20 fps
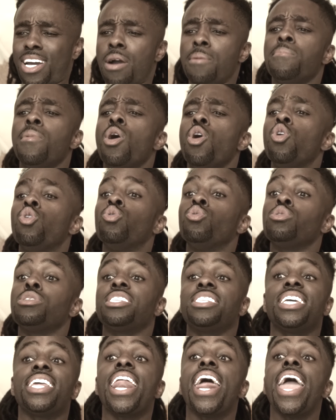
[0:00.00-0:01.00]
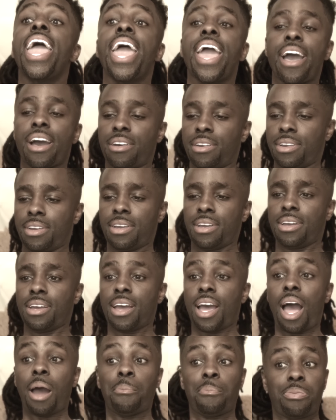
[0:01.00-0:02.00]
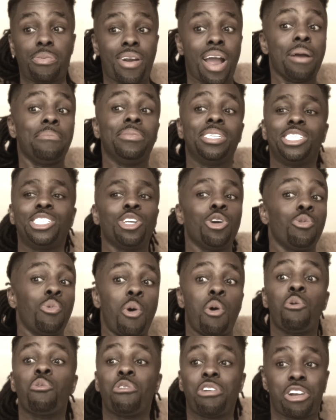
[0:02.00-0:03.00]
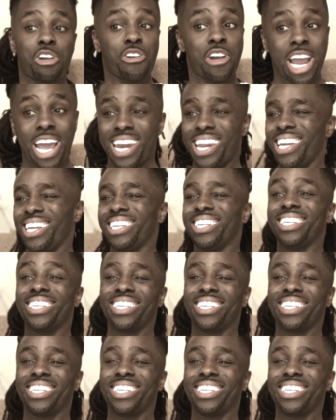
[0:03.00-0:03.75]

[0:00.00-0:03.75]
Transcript: Come on, sit down. I promise you won't regret it.